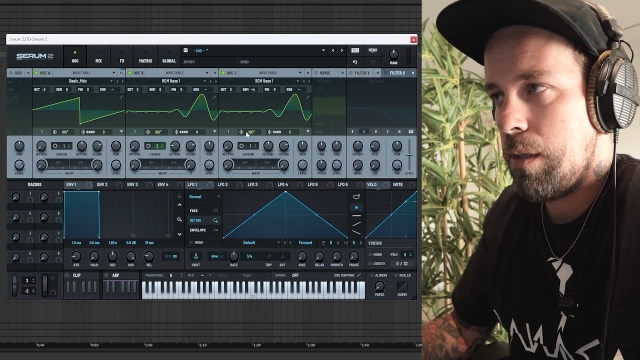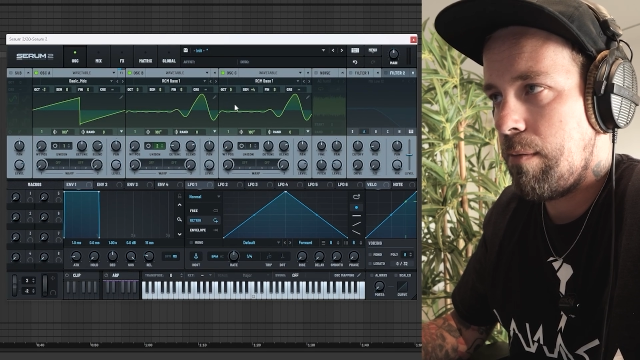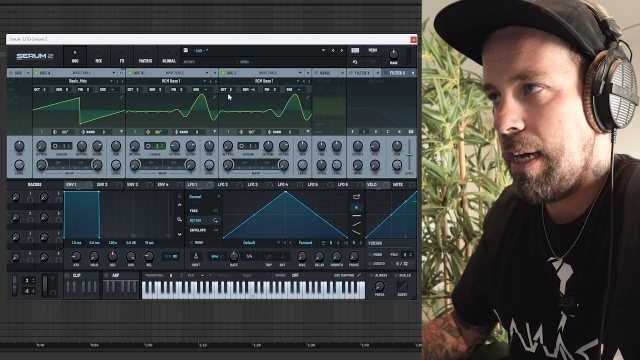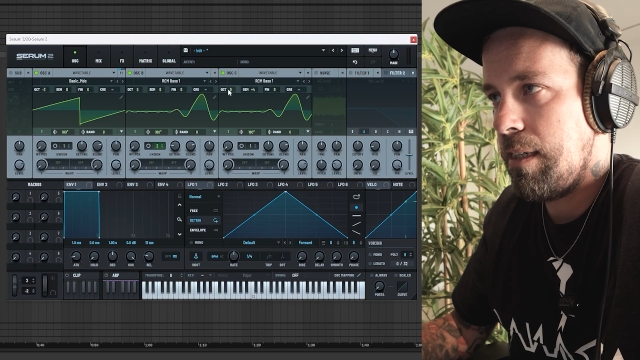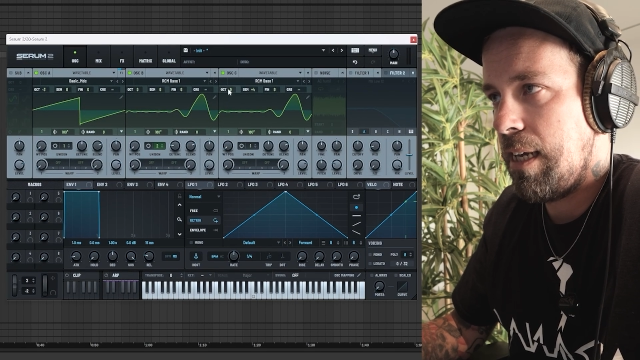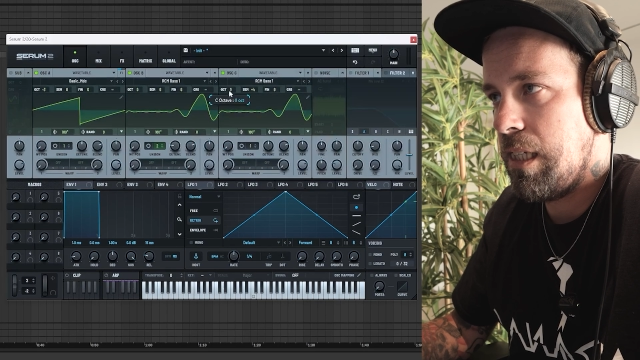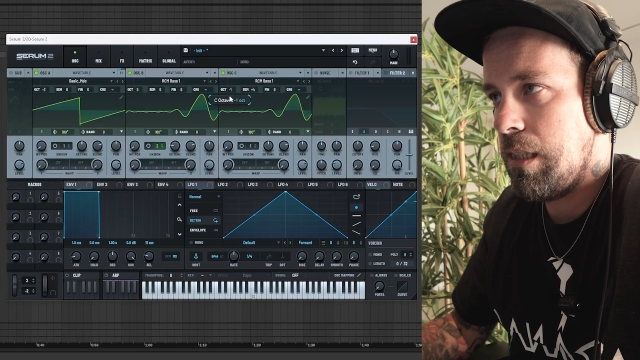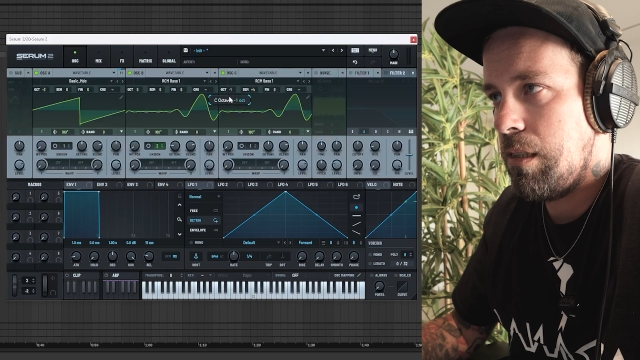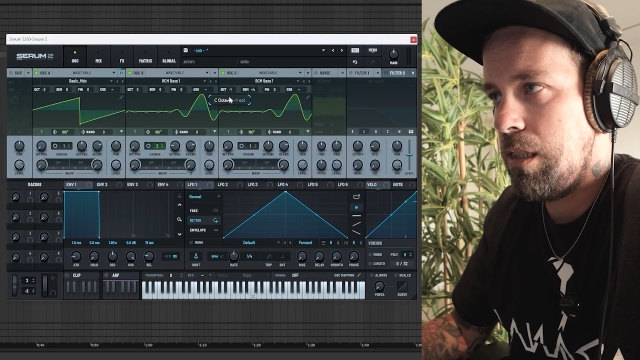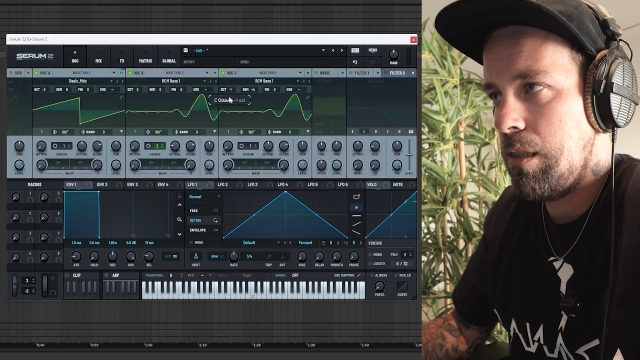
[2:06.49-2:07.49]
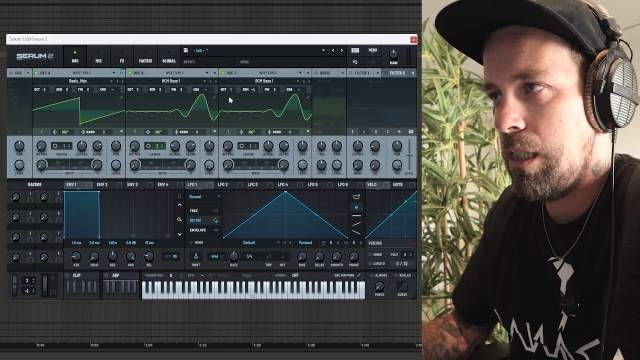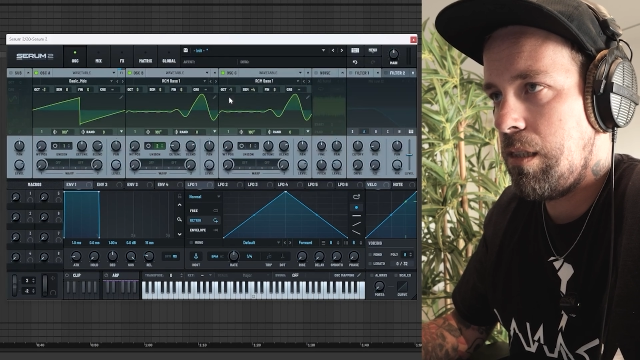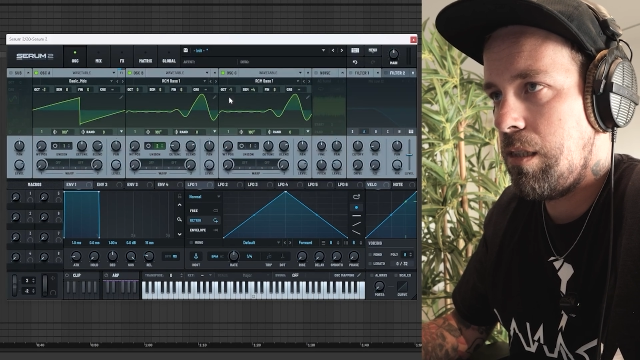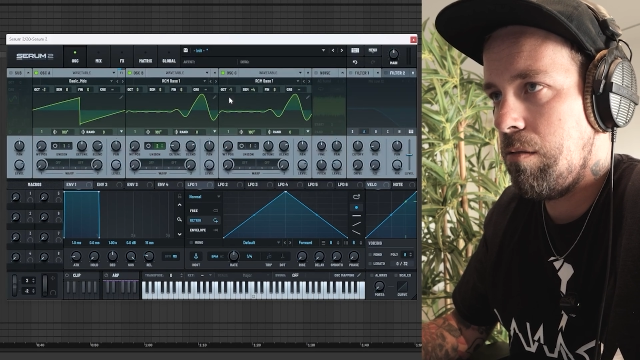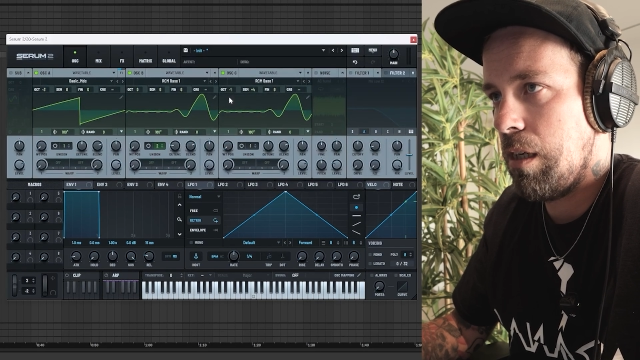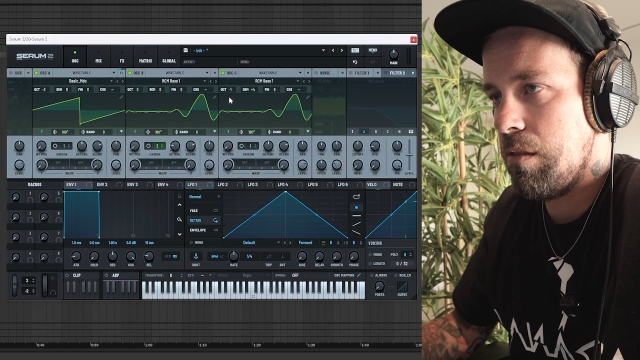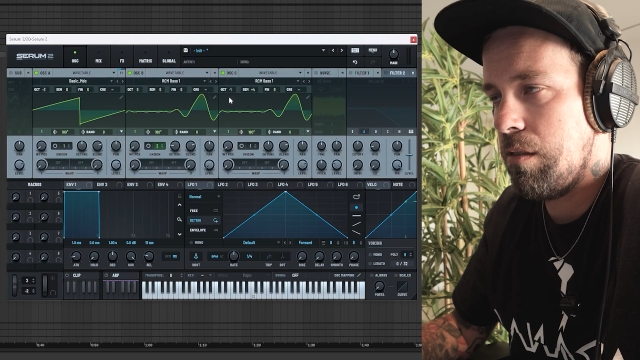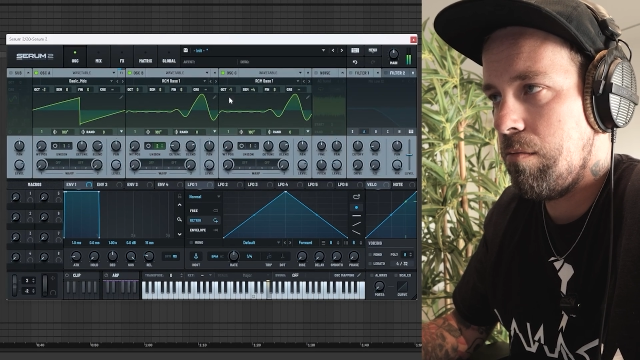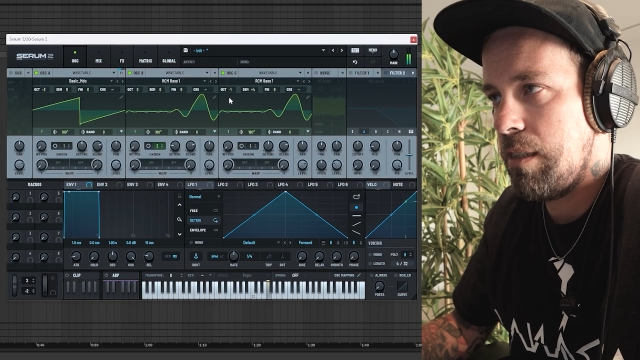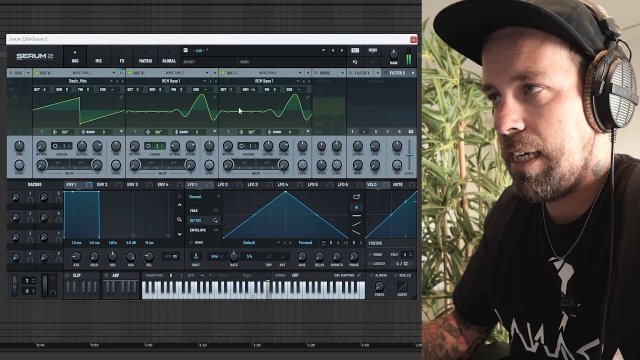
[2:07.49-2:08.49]
all right? And tune it to
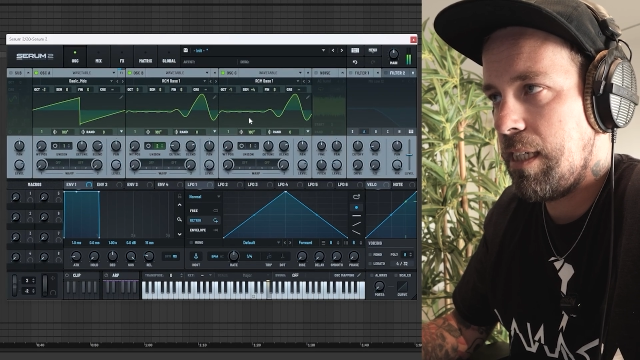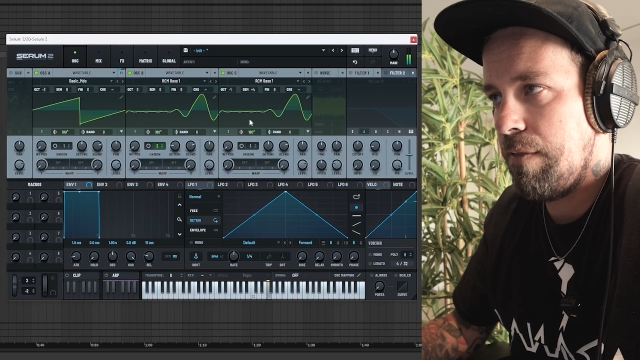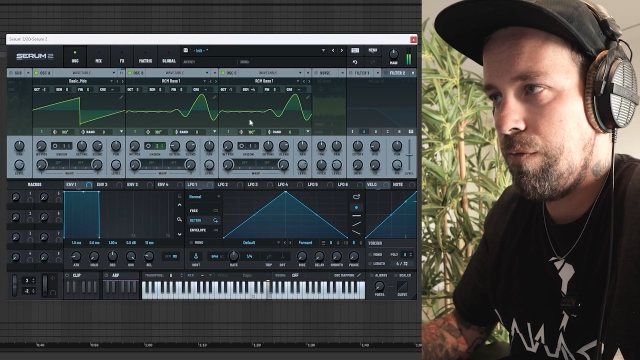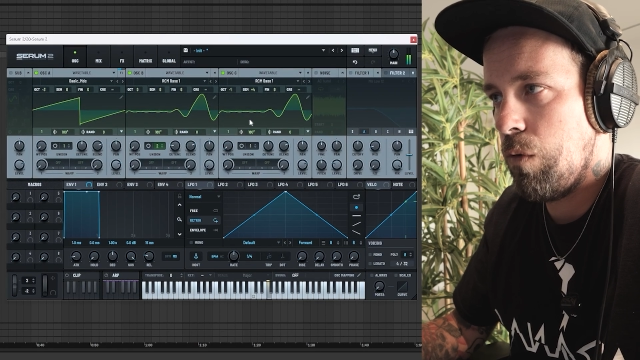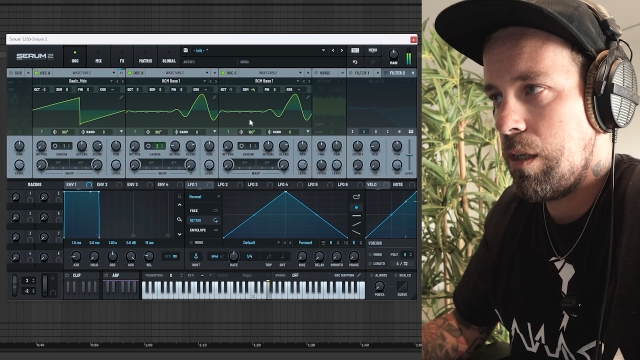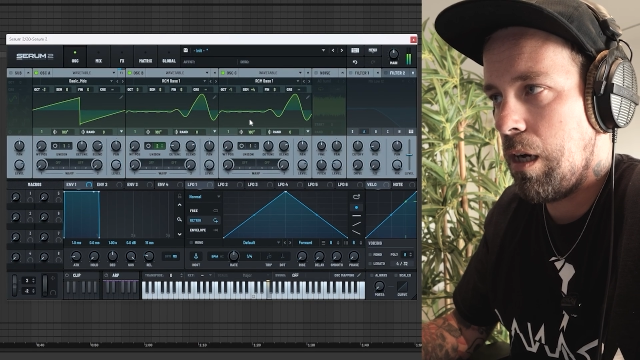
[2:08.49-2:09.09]
also -1